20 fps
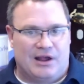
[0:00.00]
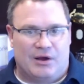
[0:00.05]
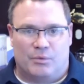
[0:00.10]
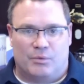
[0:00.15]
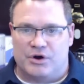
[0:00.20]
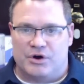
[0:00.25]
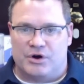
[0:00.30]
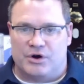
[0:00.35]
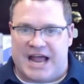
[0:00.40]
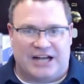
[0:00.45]

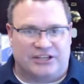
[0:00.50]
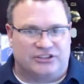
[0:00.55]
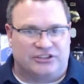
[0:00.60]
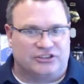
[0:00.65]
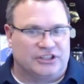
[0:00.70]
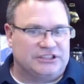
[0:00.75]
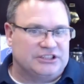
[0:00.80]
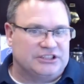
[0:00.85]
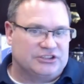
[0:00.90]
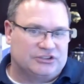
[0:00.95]
We're
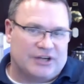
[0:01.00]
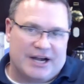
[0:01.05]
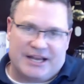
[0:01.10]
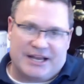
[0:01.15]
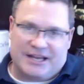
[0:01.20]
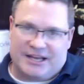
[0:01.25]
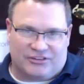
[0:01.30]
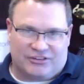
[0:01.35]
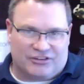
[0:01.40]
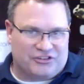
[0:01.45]
naturally just trying
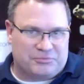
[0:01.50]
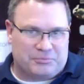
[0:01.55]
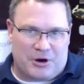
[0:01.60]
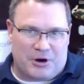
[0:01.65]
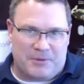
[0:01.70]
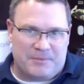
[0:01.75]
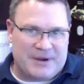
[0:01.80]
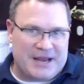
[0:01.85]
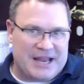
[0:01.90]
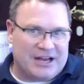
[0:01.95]
to get the
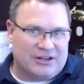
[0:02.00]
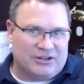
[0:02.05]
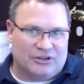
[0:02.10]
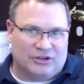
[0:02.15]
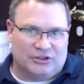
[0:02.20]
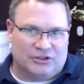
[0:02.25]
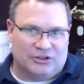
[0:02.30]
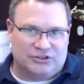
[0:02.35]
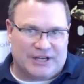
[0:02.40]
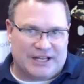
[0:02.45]
sperm and egg
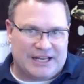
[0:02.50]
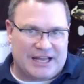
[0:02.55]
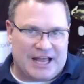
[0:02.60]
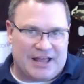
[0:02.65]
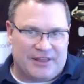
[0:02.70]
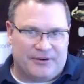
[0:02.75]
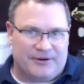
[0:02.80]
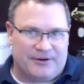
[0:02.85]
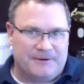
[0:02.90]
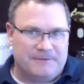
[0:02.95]
closer
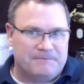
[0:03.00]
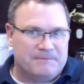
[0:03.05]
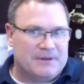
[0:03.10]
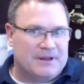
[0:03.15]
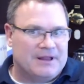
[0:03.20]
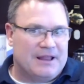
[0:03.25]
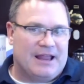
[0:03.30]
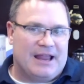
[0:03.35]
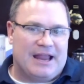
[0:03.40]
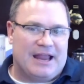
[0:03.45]
together,
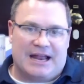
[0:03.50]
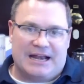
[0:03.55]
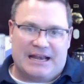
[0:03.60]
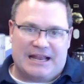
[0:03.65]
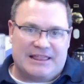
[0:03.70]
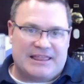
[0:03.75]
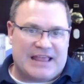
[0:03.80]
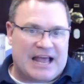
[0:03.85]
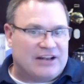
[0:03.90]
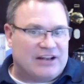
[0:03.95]
and
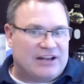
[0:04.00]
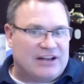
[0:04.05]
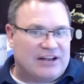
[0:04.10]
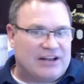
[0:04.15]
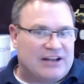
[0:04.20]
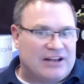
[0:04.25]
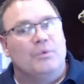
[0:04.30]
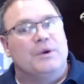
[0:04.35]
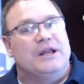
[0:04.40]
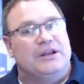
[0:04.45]
that's
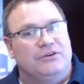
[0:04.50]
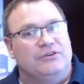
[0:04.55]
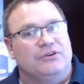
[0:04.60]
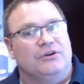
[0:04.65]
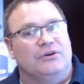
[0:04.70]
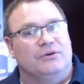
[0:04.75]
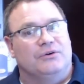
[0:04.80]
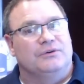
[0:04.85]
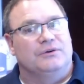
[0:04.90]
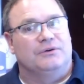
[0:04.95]
all we
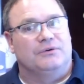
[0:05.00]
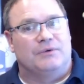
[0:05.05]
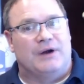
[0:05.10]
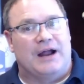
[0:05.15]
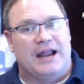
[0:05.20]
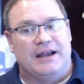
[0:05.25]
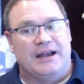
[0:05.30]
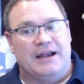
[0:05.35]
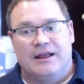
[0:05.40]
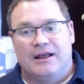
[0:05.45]
do,
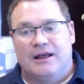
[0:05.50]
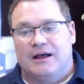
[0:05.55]
right?